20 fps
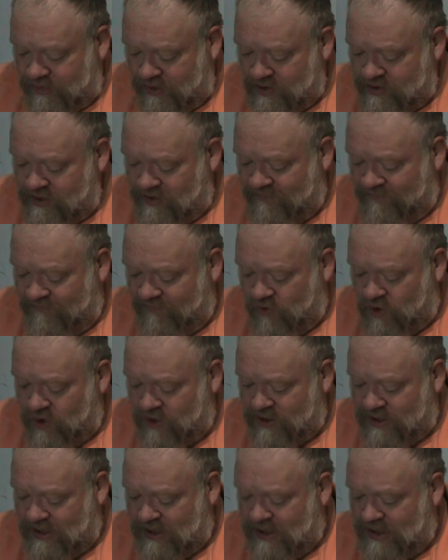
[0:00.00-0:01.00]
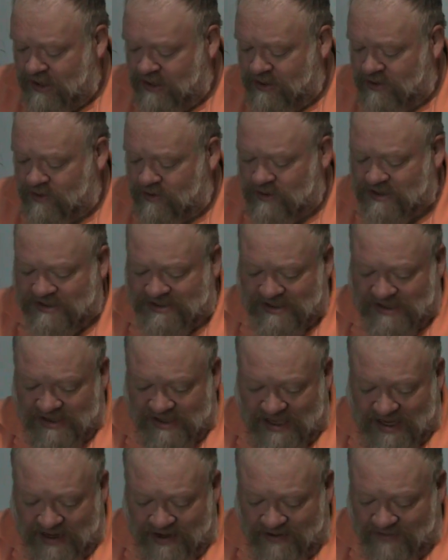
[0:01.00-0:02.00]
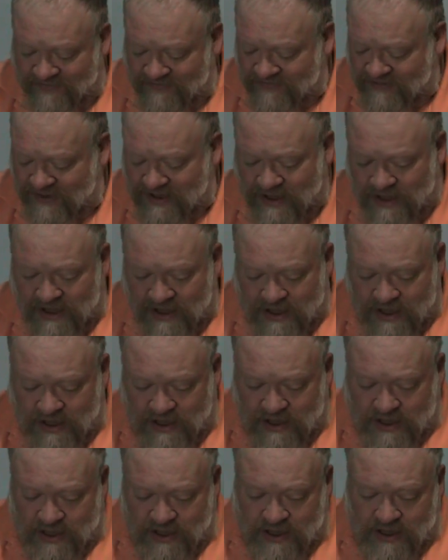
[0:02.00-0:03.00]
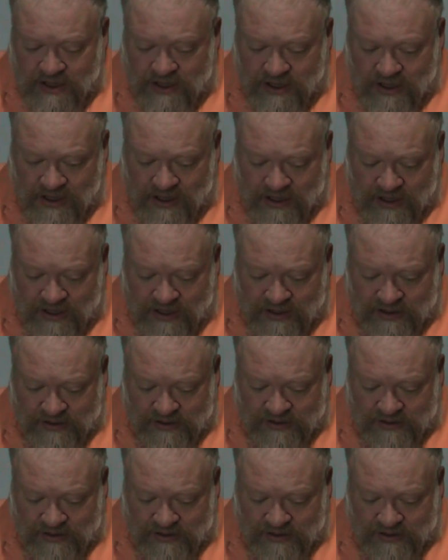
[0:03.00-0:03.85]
the fourth candle is love. Uh,